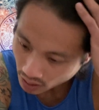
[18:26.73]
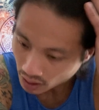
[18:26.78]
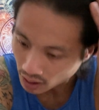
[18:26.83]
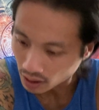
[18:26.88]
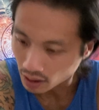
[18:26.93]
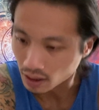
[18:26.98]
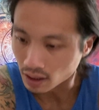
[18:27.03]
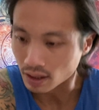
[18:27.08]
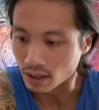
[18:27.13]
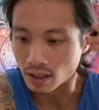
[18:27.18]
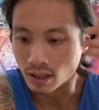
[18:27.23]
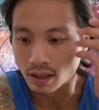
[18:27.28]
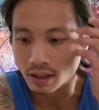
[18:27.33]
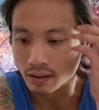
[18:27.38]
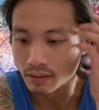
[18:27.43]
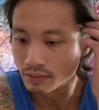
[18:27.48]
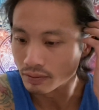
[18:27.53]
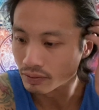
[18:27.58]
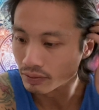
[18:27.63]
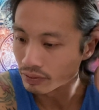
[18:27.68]

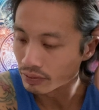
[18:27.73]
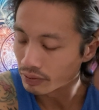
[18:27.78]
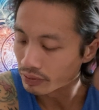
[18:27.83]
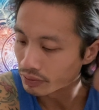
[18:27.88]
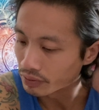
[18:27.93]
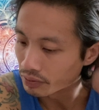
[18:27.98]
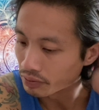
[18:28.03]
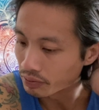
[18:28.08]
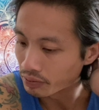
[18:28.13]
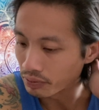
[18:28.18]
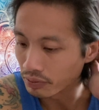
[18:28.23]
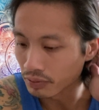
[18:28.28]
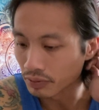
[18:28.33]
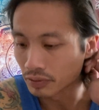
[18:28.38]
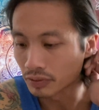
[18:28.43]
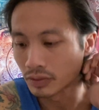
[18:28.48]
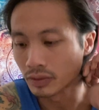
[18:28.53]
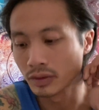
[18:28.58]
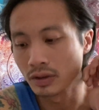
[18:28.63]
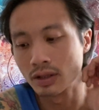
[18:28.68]

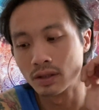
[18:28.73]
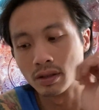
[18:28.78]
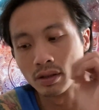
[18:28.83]
um,